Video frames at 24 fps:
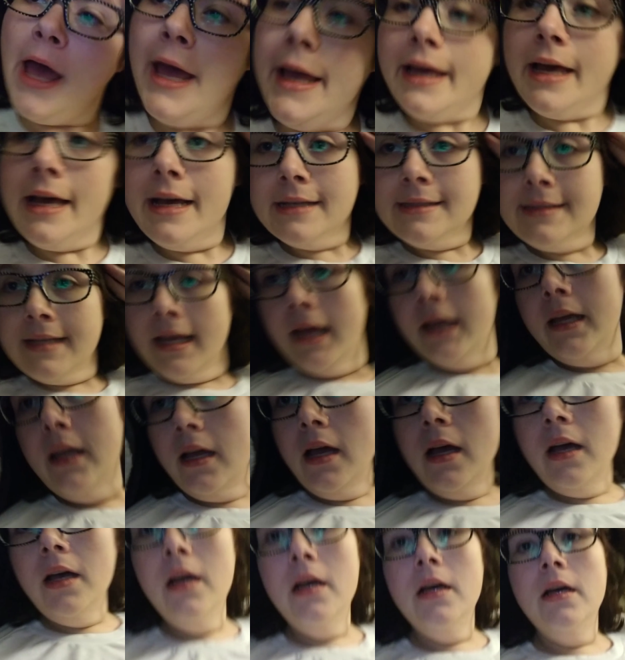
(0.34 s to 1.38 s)
Hey guys, hey,
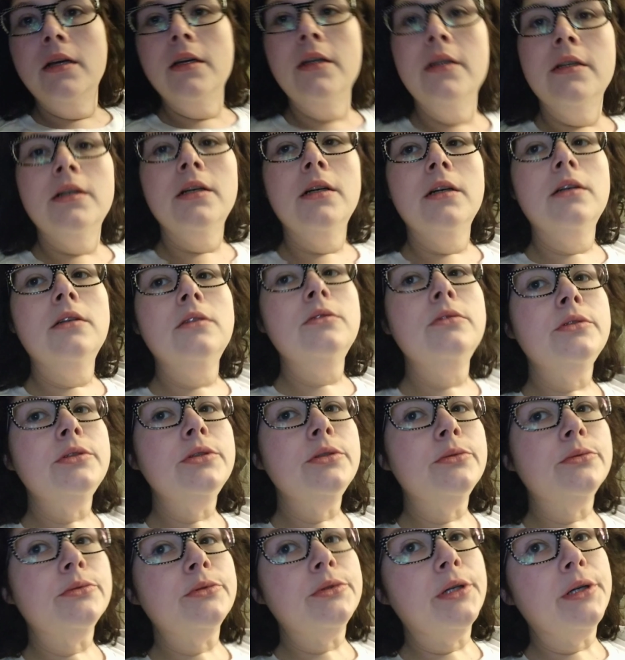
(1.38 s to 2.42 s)
oh
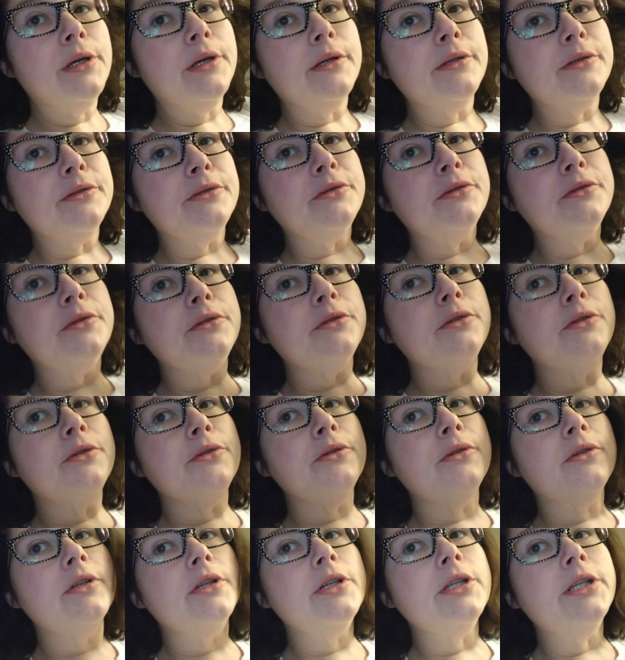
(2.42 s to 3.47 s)
you guys are
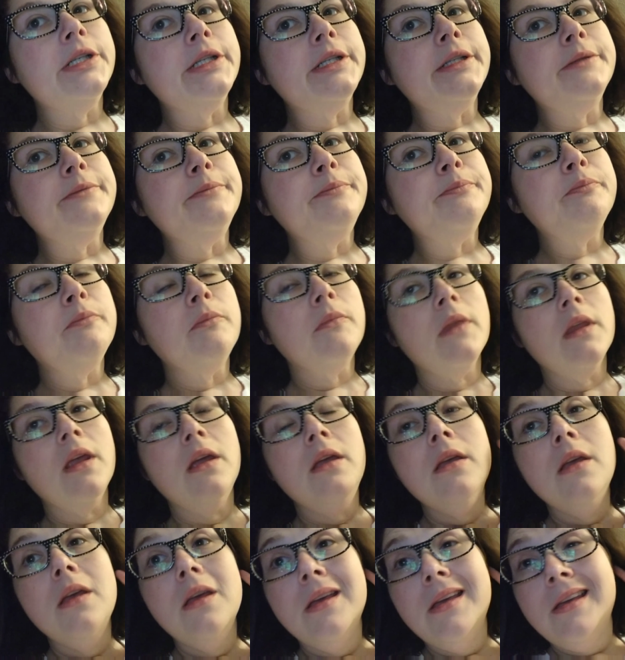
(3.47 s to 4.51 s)
doing,
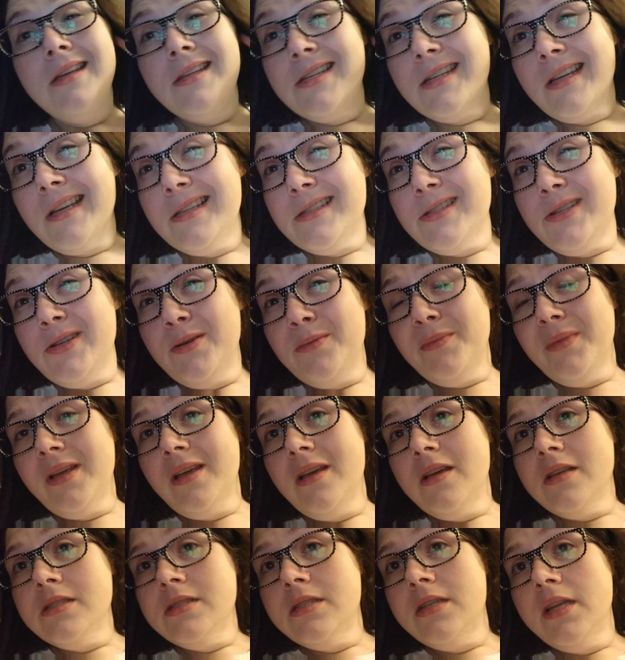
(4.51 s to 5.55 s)
is you guys doing
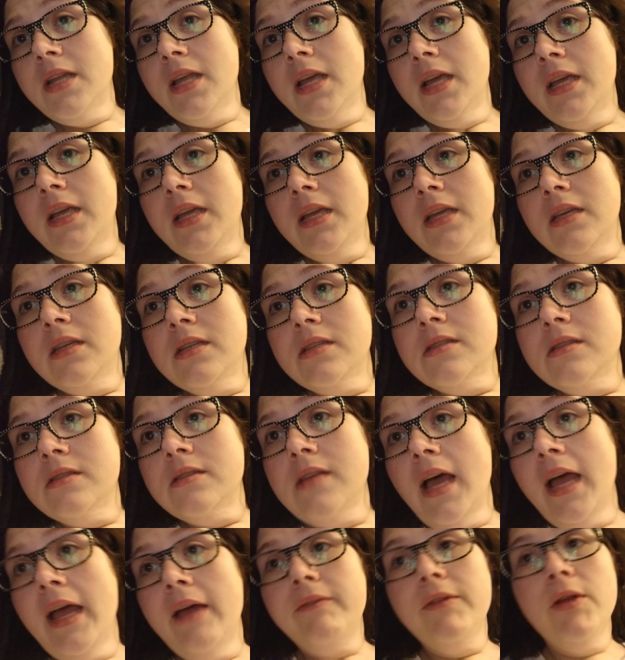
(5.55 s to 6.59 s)
because today is,
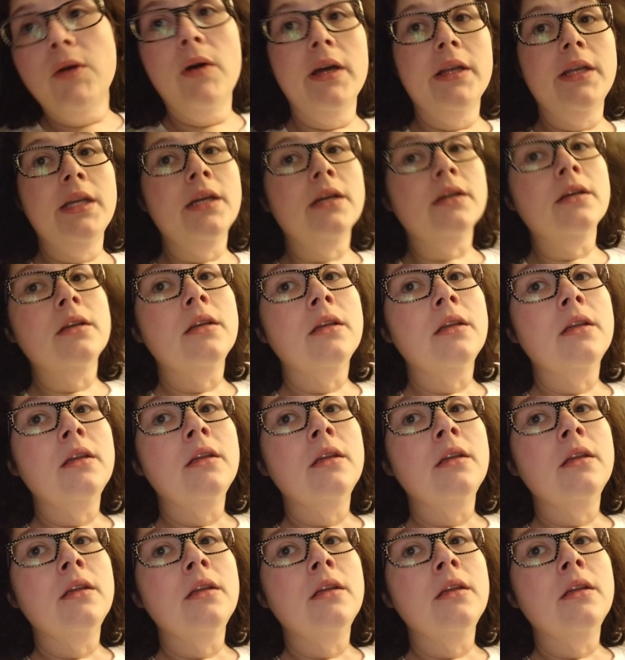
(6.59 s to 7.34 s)
I have no idea.